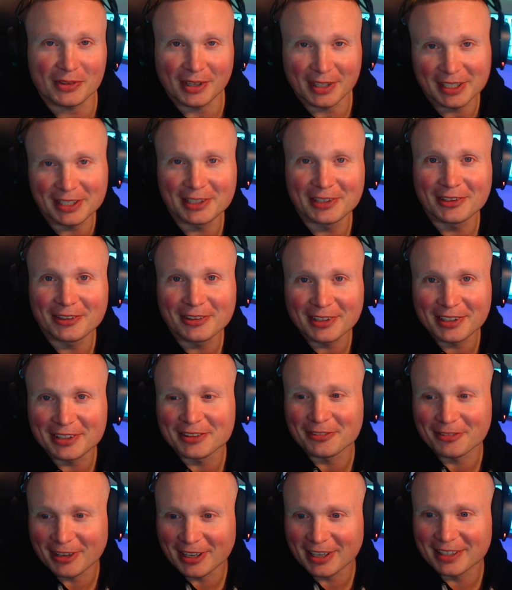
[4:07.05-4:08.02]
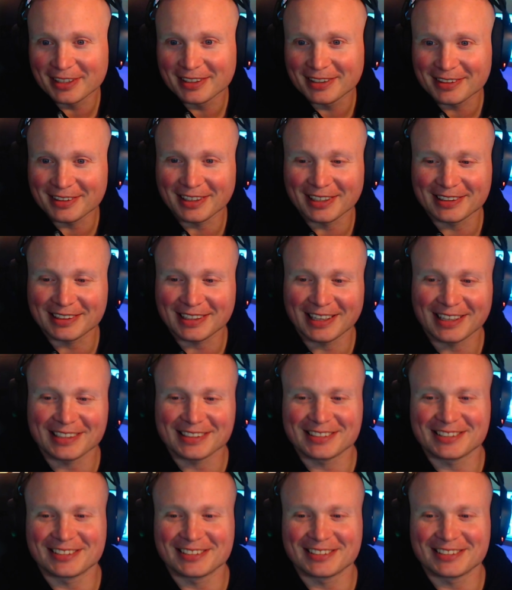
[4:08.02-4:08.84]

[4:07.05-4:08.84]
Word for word: a year in the red like that.